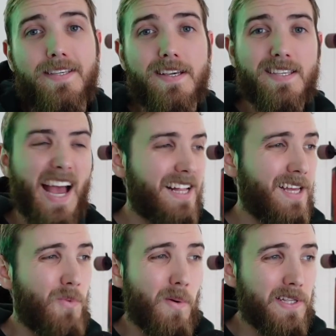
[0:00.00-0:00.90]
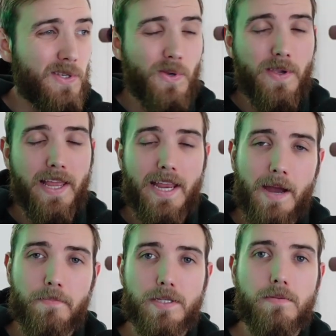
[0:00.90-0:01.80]
is exactly what we do in
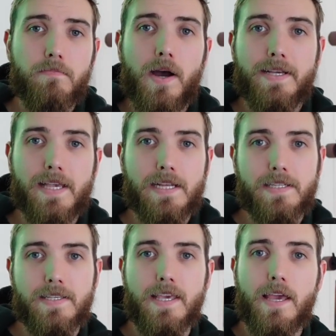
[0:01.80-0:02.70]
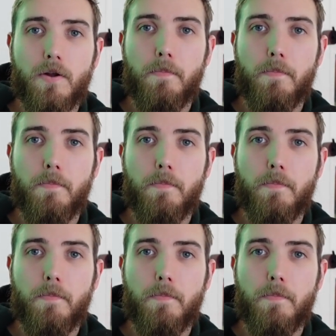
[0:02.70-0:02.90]
our Brisbane Buyers Agency here